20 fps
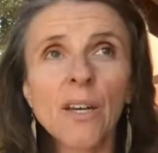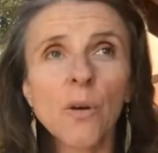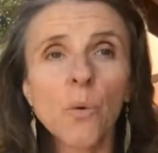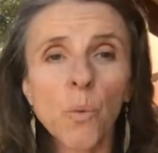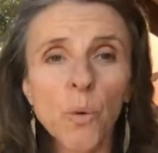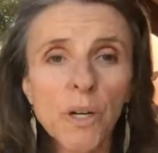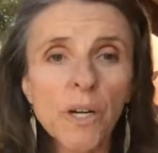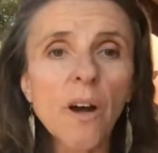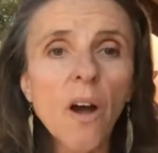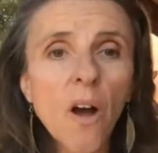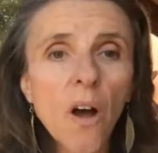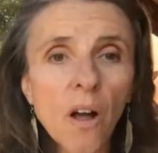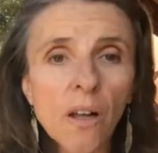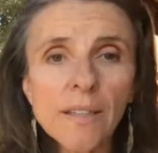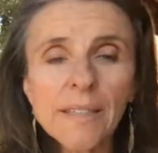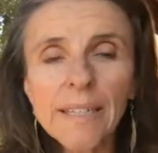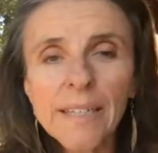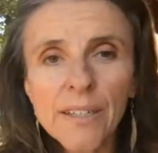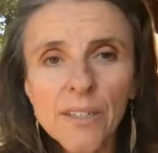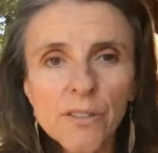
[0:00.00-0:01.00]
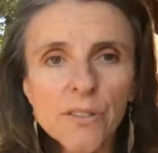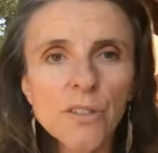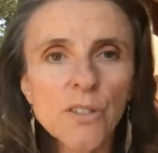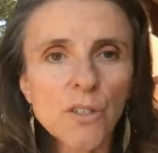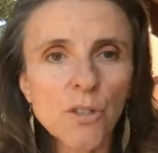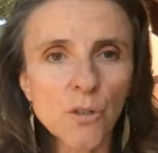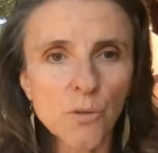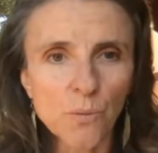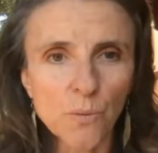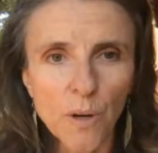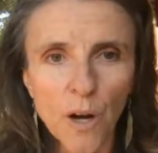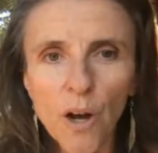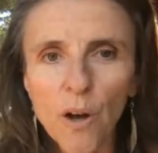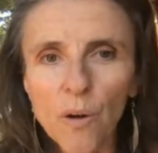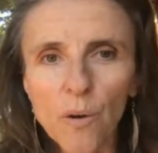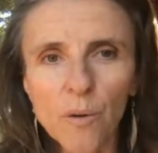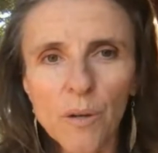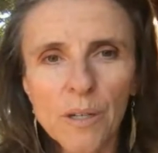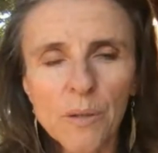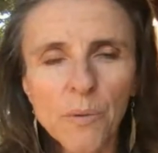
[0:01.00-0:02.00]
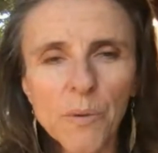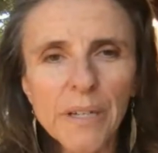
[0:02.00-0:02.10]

we're all here to grow.